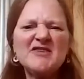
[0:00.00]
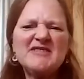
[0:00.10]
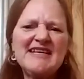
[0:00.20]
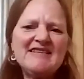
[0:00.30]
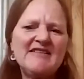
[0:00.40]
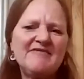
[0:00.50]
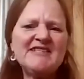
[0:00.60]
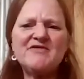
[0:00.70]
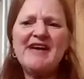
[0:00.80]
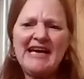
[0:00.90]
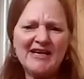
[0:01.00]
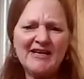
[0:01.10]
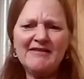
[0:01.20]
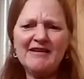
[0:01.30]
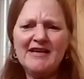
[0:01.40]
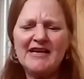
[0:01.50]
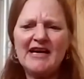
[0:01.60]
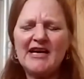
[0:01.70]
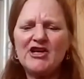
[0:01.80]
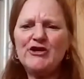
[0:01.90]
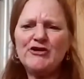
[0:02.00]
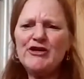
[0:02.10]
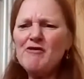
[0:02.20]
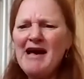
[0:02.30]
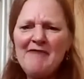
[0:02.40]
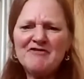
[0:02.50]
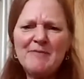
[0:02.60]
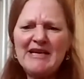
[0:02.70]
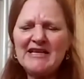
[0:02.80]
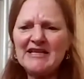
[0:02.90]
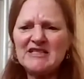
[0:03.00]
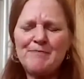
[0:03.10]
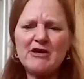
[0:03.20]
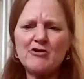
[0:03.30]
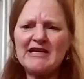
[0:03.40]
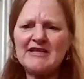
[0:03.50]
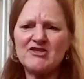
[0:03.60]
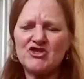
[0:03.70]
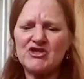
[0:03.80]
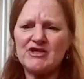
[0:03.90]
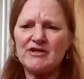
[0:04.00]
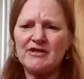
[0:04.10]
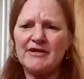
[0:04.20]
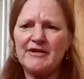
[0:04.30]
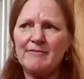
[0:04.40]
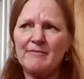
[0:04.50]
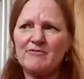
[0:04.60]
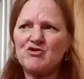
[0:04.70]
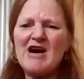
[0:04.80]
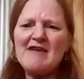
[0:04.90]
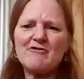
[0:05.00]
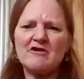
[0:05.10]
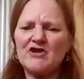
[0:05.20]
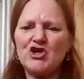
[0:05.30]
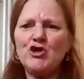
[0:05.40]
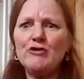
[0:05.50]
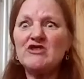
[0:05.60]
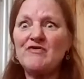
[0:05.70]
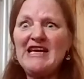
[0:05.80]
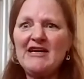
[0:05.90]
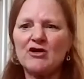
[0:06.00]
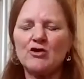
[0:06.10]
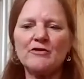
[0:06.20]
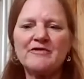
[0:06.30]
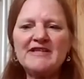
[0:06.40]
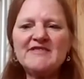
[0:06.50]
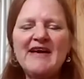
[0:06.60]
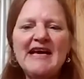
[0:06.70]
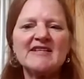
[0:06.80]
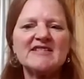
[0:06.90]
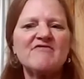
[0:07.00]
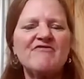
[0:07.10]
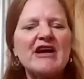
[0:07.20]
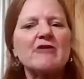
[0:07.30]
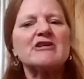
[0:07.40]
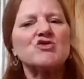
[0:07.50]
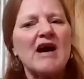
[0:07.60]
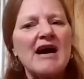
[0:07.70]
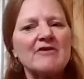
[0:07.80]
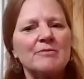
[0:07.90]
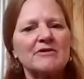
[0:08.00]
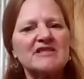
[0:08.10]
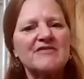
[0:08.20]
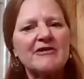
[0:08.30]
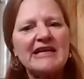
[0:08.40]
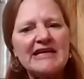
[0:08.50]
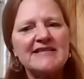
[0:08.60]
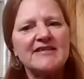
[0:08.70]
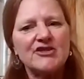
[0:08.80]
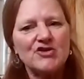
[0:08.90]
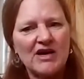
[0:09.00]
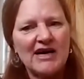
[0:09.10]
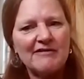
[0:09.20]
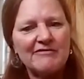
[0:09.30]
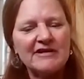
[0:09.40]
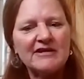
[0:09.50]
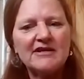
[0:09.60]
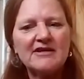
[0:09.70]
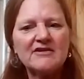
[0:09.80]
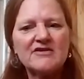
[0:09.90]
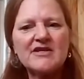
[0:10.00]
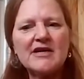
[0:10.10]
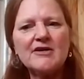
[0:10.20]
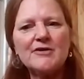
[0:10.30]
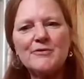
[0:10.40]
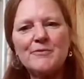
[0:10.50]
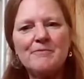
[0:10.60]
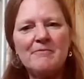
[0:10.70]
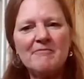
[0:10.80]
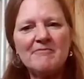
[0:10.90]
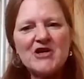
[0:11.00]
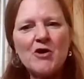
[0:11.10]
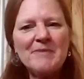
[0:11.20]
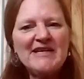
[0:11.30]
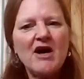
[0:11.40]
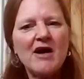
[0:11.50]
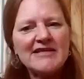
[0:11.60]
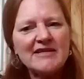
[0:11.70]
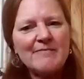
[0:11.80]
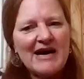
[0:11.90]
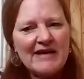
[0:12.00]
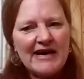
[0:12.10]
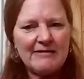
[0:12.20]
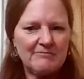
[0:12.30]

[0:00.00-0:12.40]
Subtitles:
say that this van, you don't have to be an experienced driver of a huge vehicle. This van is very drivable. It's very easy to drive. So don't be daunted by that.